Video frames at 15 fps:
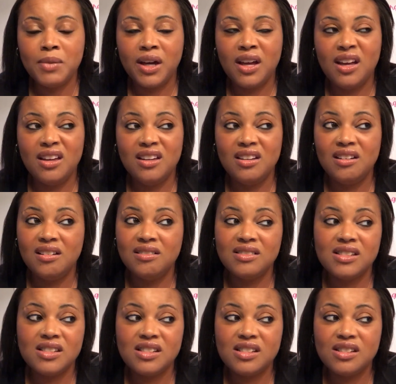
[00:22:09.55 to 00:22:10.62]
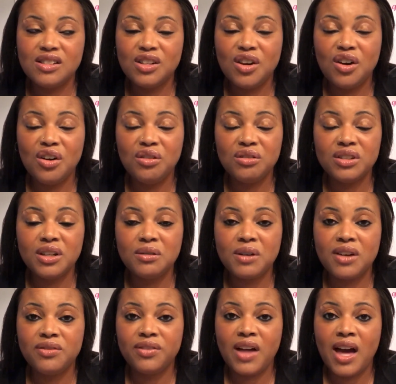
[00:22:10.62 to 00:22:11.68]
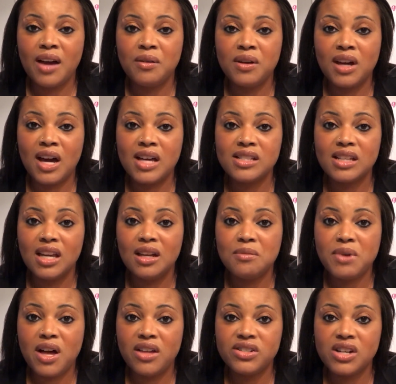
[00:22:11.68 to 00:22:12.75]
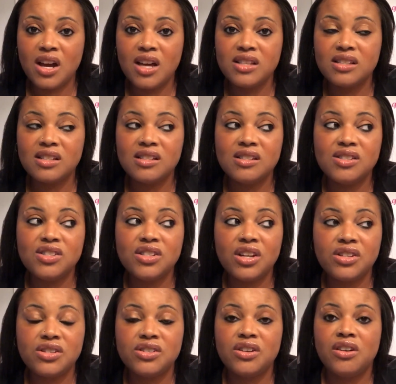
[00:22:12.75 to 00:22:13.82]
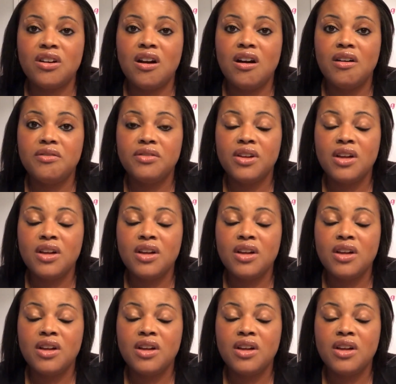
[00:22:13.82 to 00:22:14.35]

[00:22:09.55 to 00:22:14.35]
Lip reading: But it's totally a red flag when guys can't apologize, and it's such a turn off.